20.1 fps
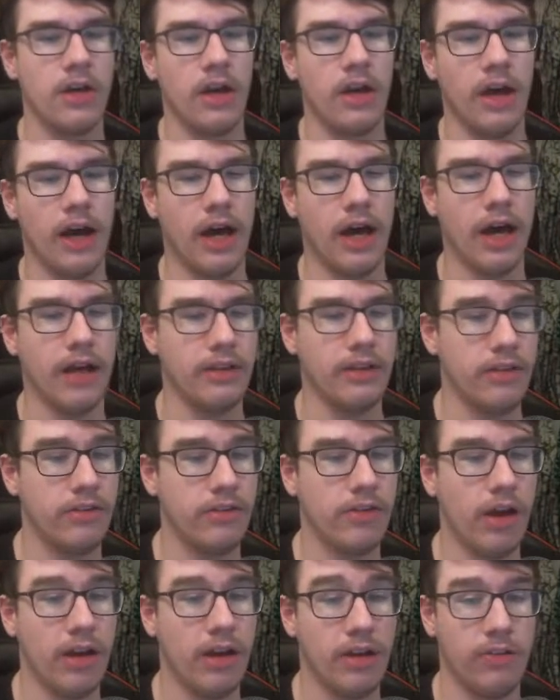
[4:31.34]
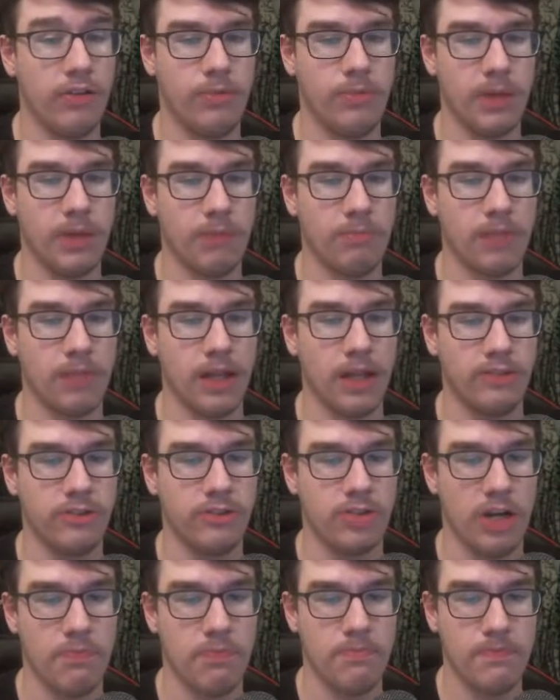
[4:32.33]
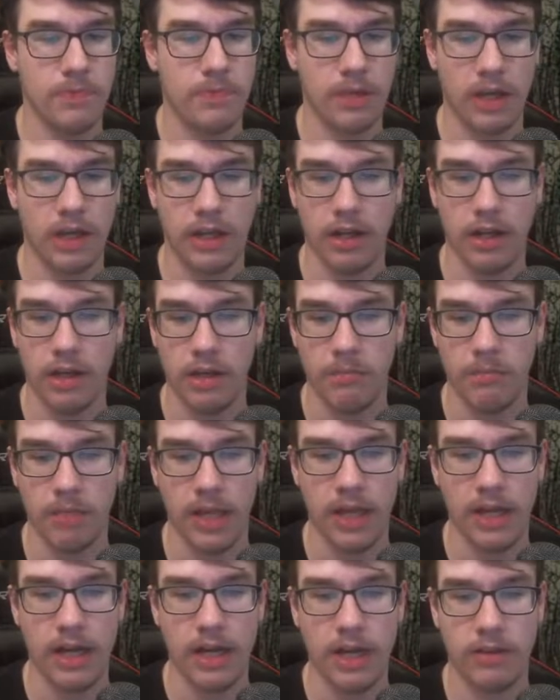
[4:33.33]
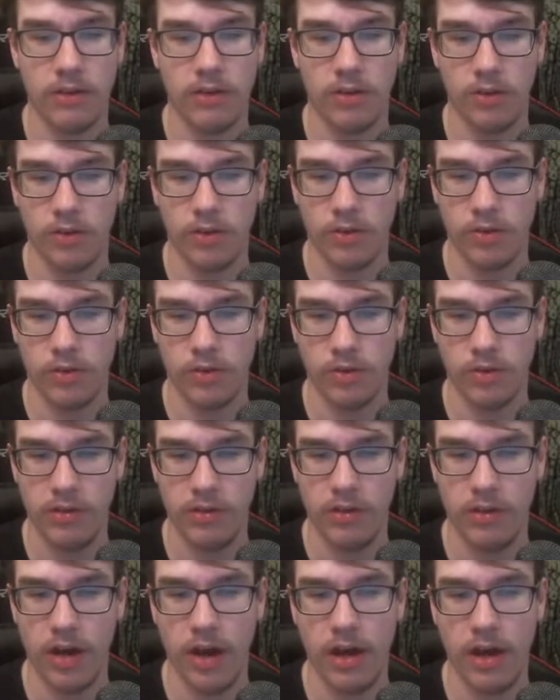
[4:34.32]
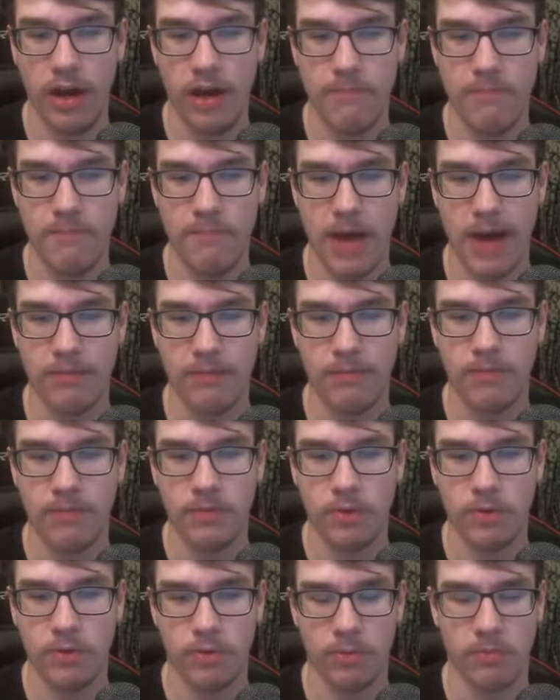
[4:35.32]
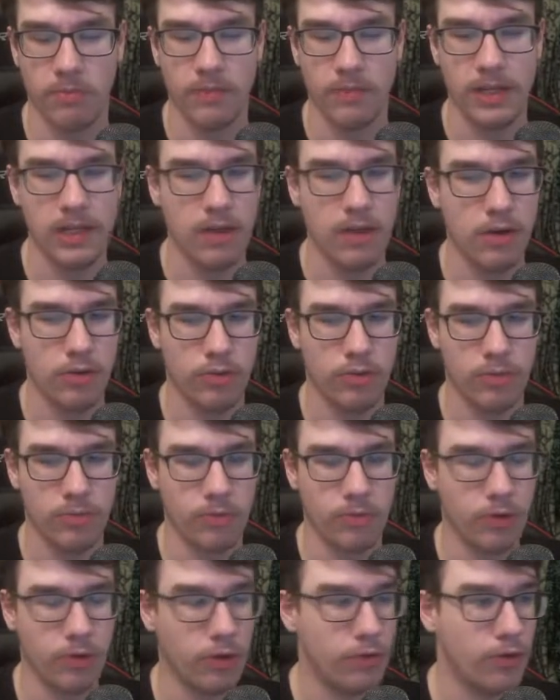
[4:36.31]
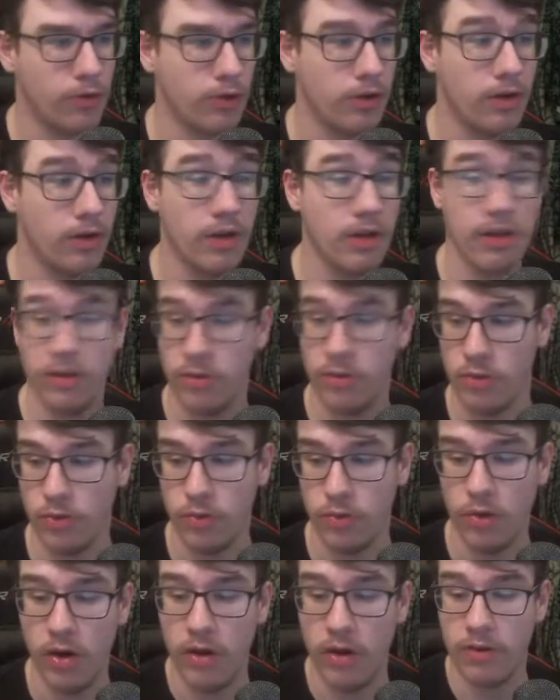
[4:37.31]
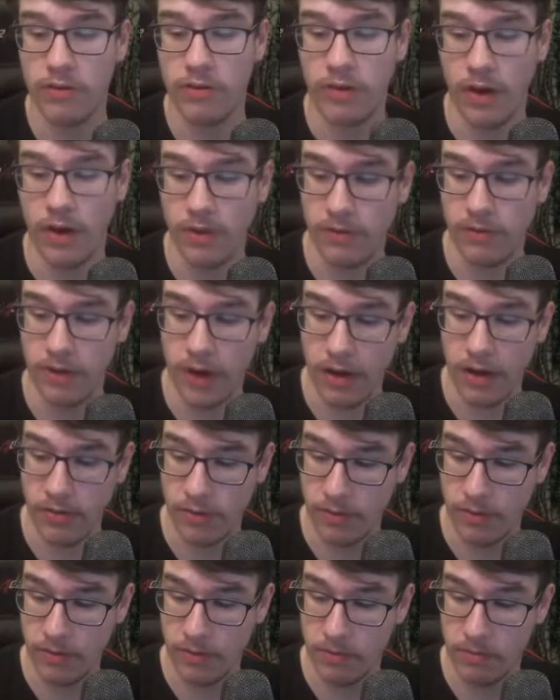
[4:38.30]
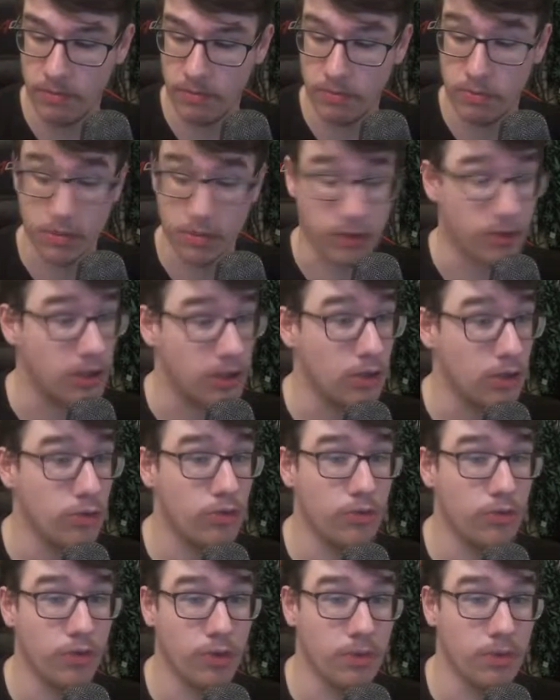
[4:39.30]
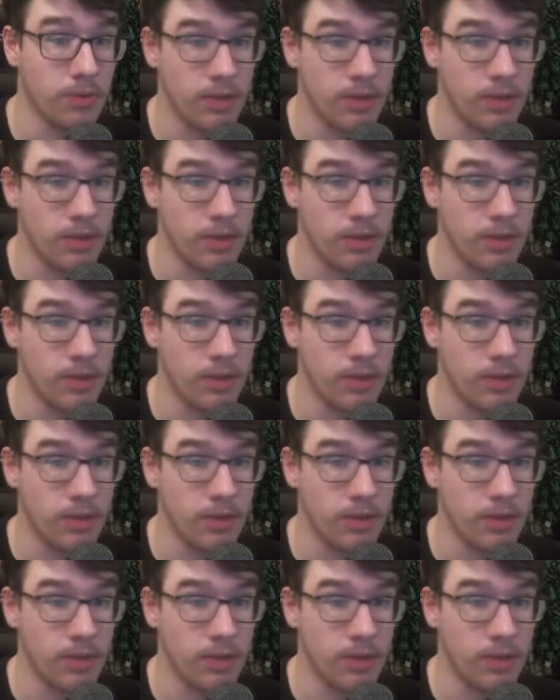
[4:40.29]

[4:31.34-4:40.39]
Uh, this guy gives me a blood gem, and I can play that onto this guy, and bam, from he goes from 4-4 to 5-5. Pretty useful